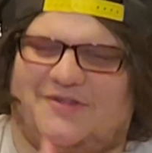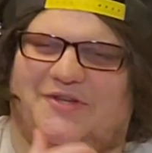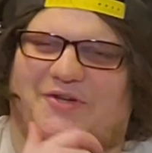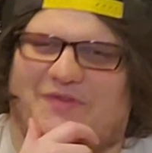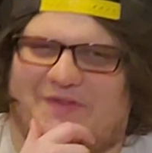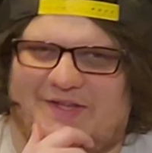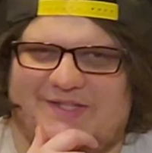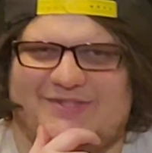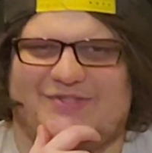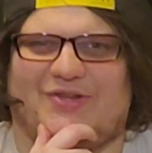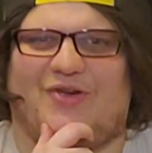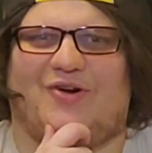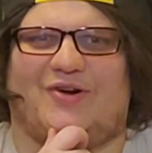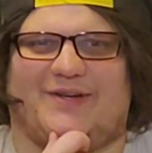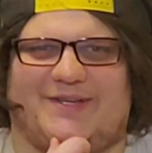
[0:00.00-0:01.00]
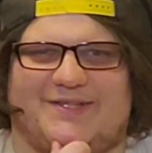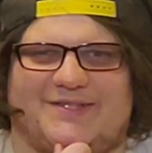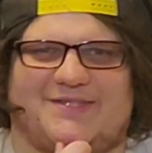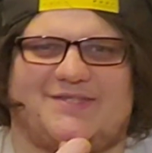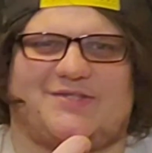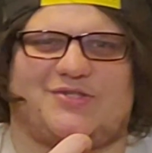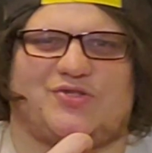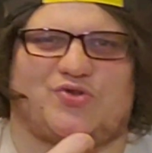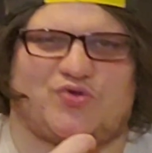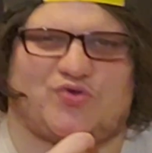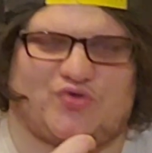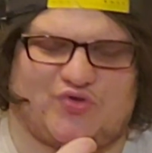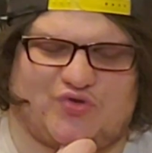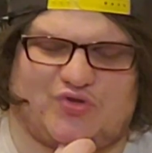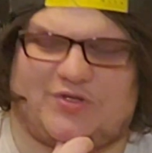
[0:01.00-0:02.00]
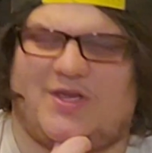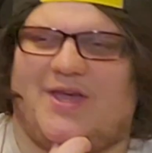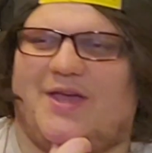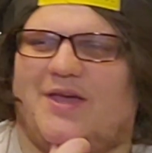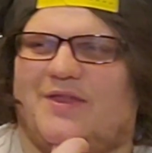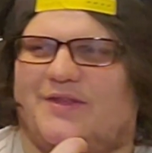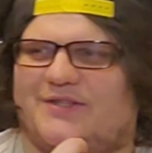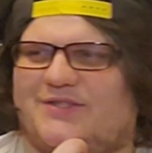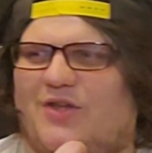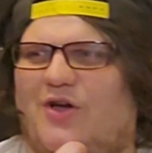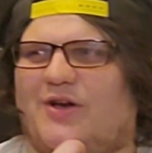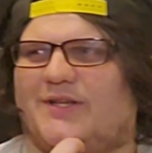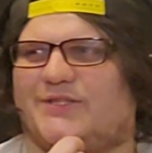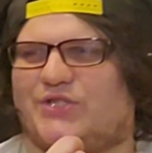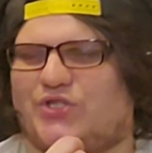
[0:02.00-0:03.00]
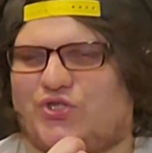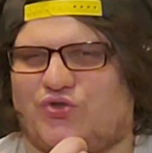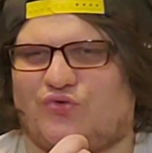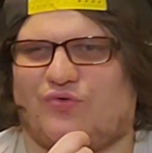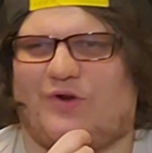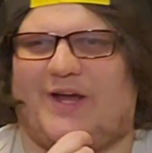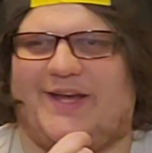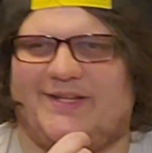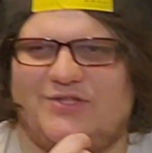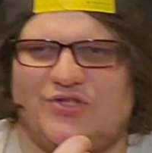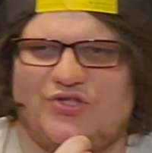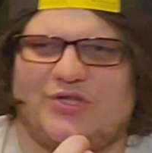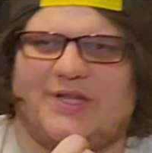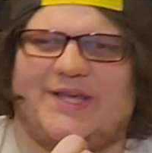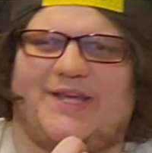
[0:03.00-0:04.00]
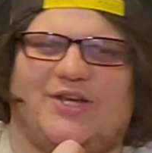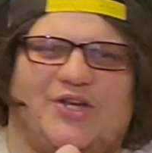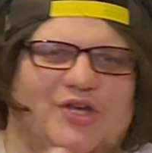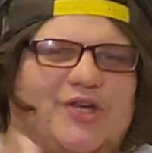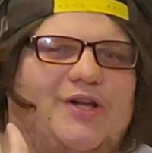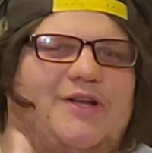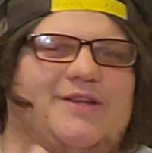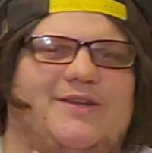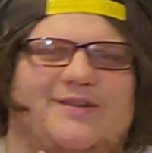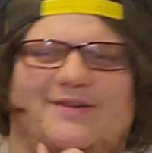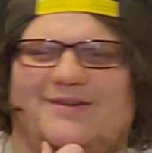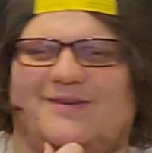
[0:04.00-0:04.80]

Dude, this song is... This song is strangely good.